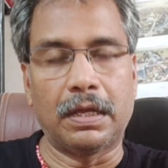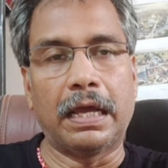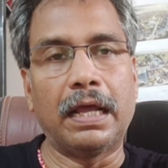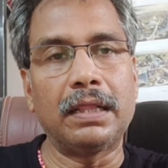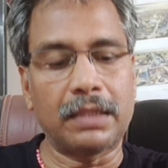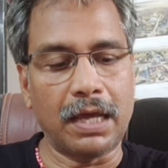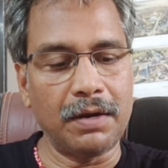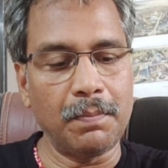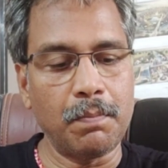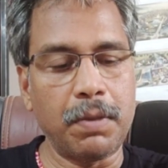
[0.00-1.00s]
Health
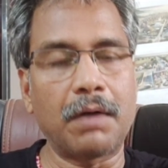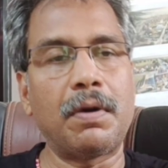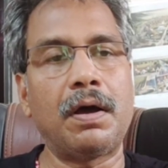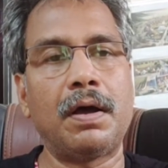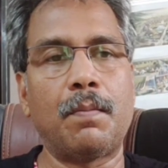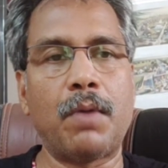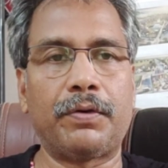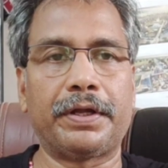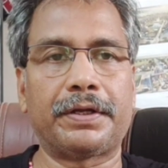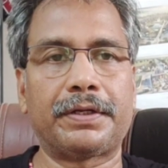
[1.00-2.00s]
and pharma
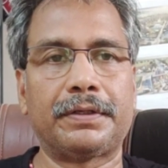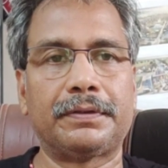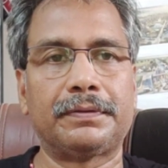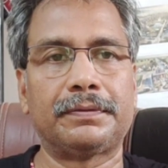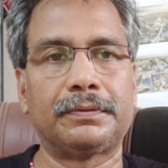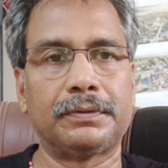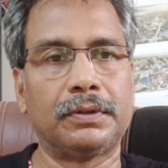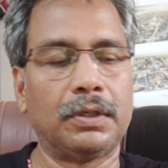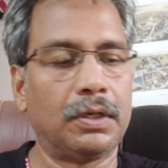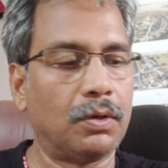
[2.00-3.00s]
biotech.
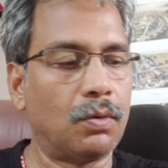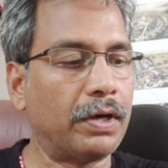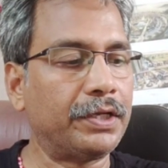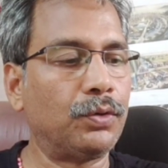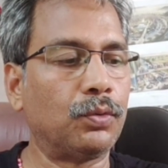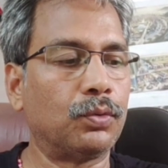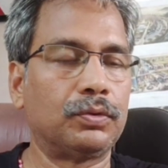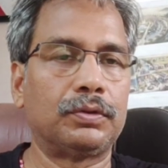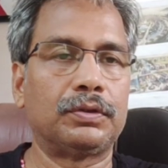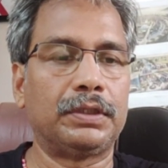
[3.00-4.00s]
What they do?
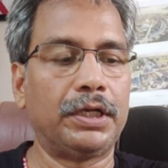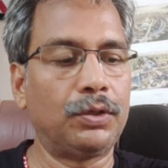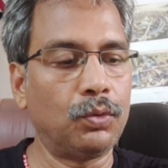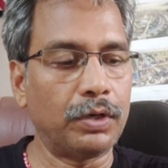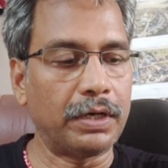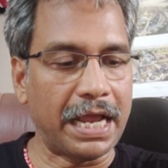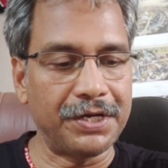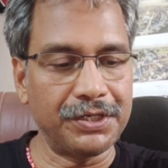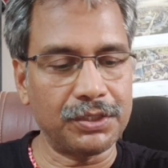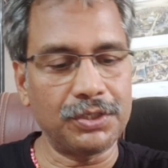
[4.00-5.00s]
They do dry
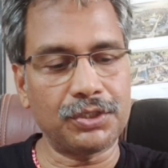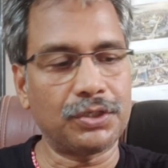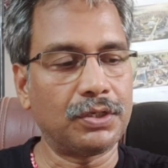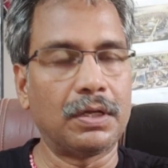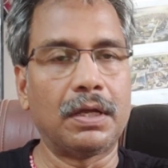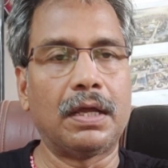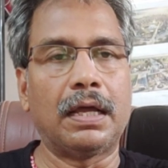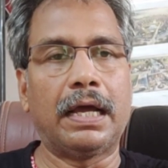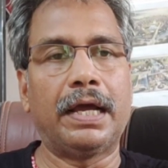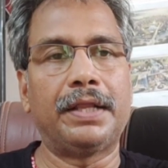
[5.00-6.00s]
research
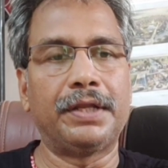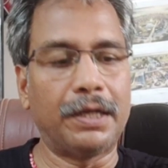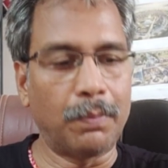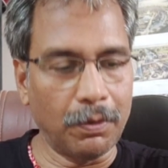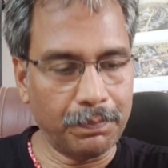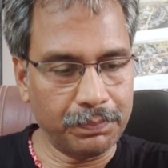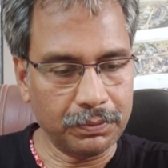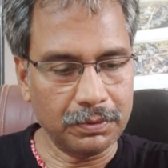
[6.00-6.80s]
and they develop